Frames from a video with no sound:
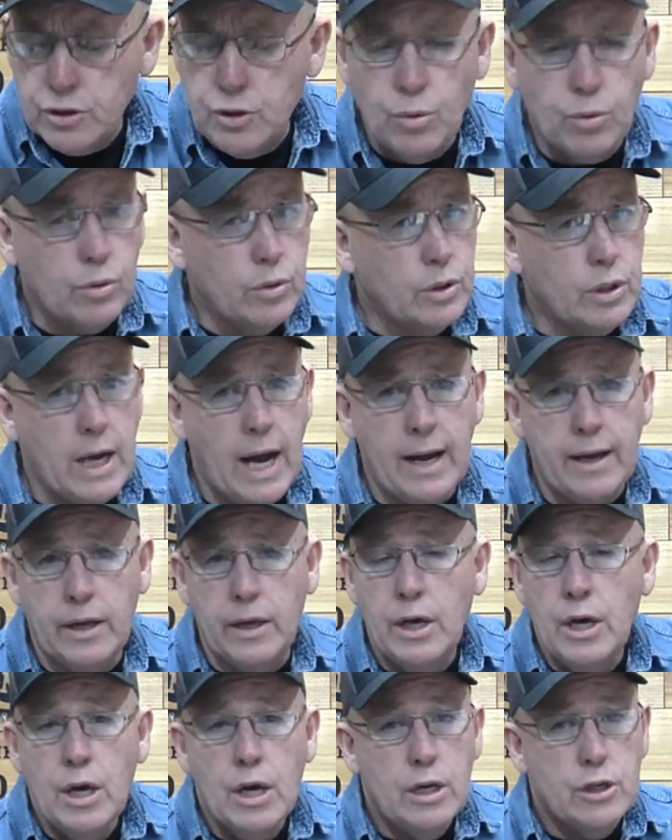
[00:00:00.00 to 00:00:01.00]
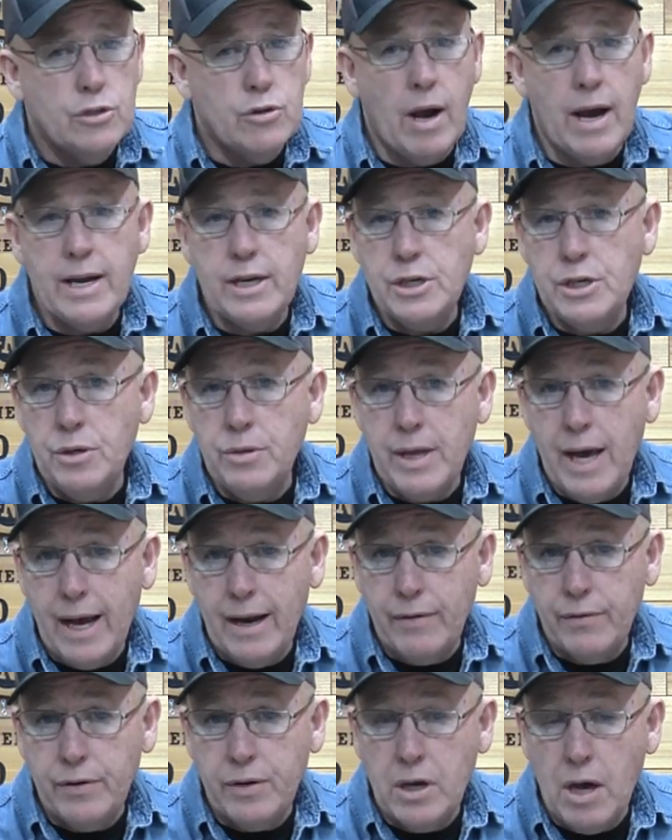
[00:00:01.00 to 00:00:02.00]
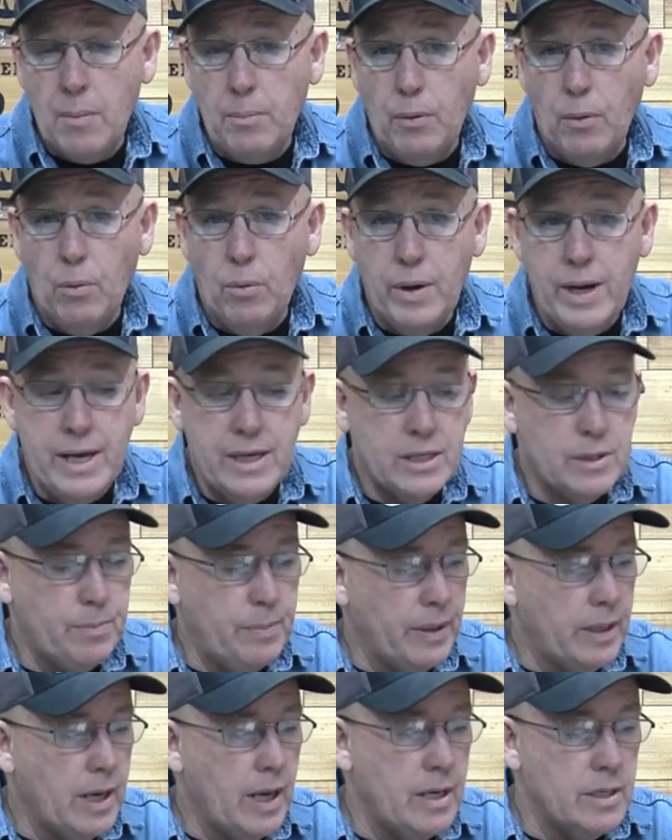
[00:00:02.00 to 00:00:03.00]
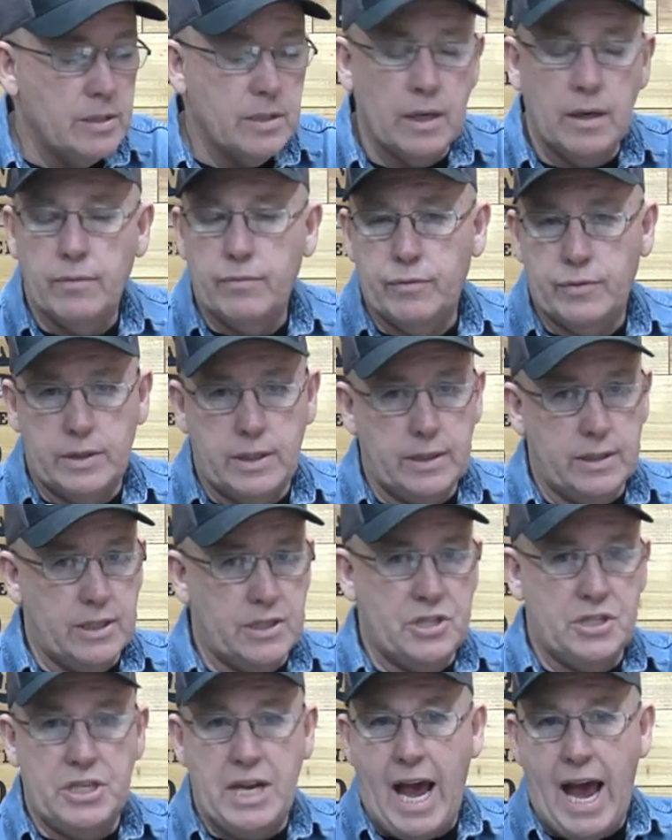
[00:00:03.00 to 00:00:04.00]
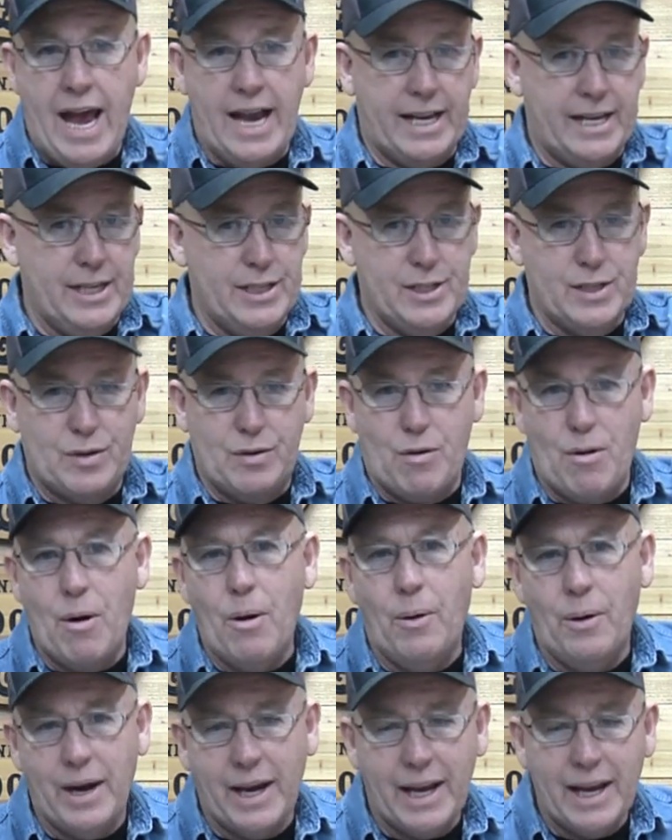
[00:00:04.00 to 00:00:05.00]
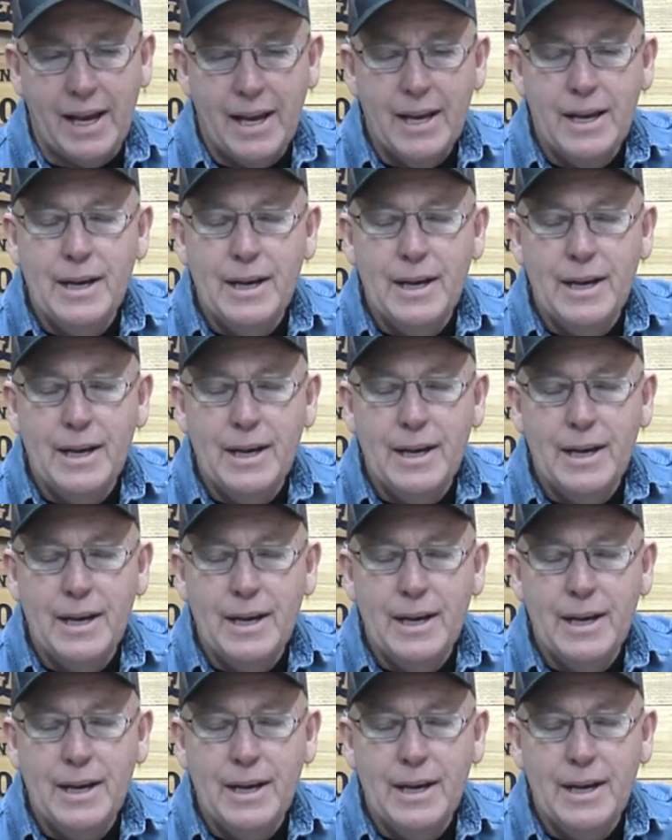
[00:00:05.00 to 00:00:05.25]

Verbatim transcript: or gotta try and do that every couple of weeks because the stack is growing.